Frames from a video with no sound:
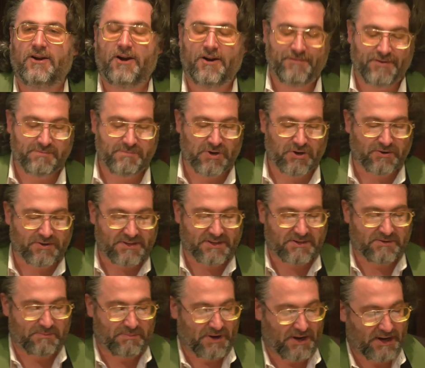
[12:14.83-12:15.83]
Harvey Milk
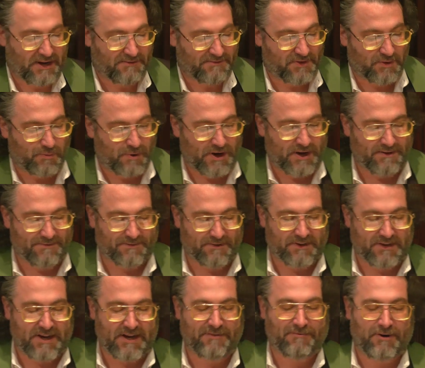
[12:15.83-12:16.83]
didn't pave the way
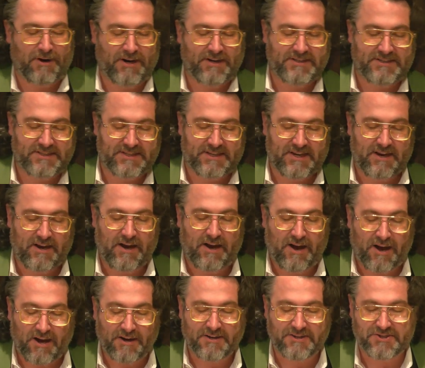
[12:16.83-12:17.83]
for gay rights
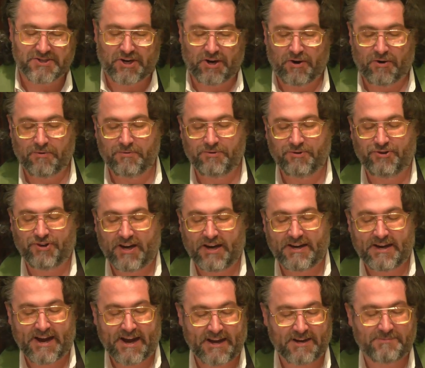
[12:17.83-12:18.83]
on his own.
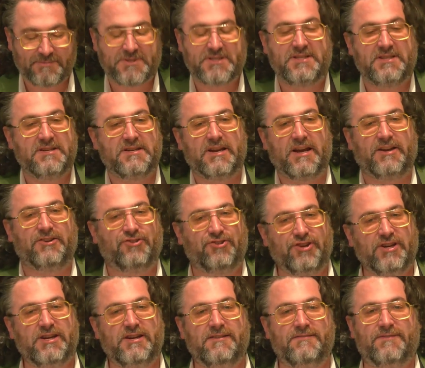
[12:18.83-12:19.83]
Jane Addams didn't
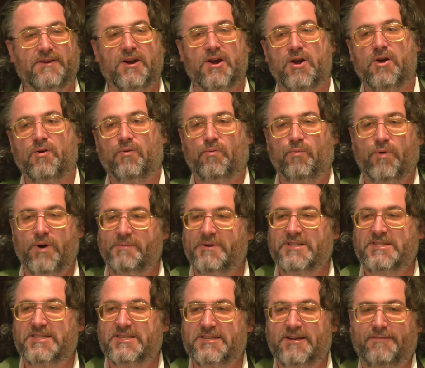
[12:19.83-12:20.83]
achieve
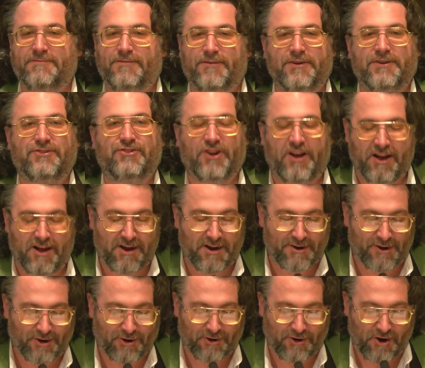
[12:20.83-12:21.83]
women's suffrage
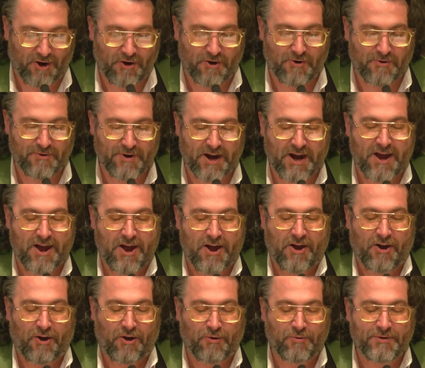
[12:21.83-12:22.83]
on her own
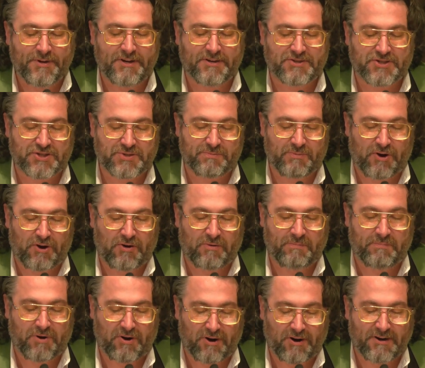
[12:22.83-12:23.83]
only a
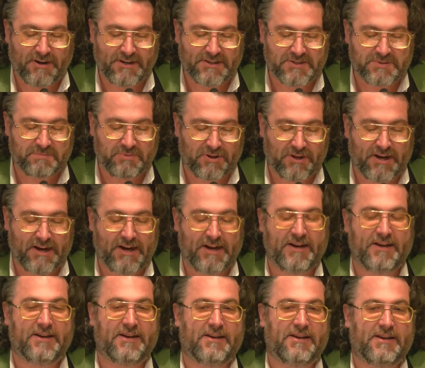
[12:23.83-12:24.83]
small part is
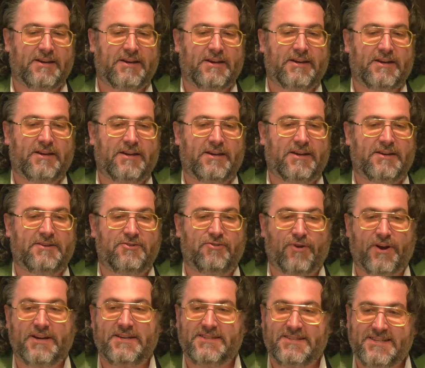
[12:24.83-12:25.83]
played in
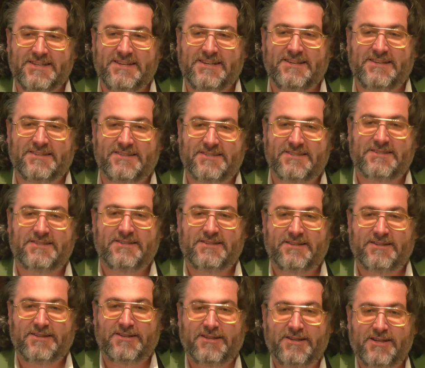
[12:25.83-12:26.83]
great deeds
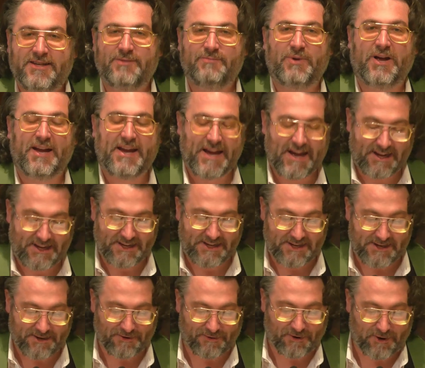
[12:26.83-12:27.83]
by any
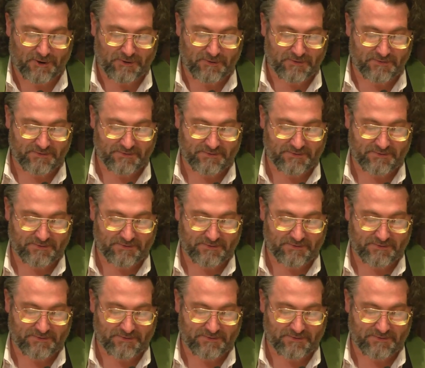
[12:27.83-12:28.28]
hero.